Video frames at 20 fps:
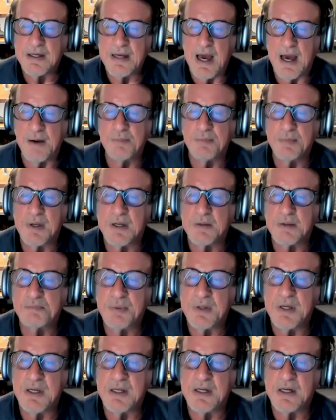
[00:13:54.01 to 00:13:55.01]
Gambian
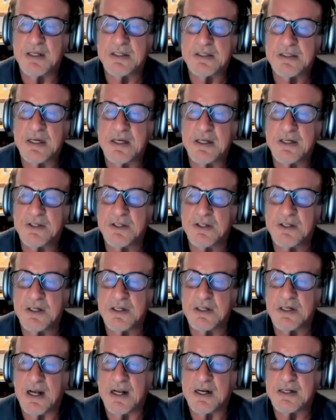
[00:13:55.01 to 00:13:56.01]
peanuts into the
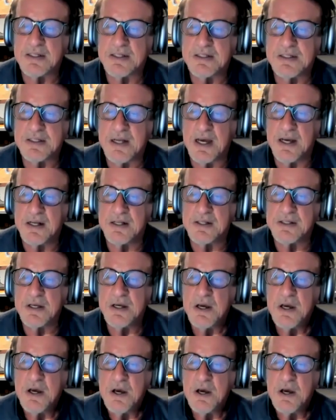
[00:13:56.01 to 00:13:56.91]
United States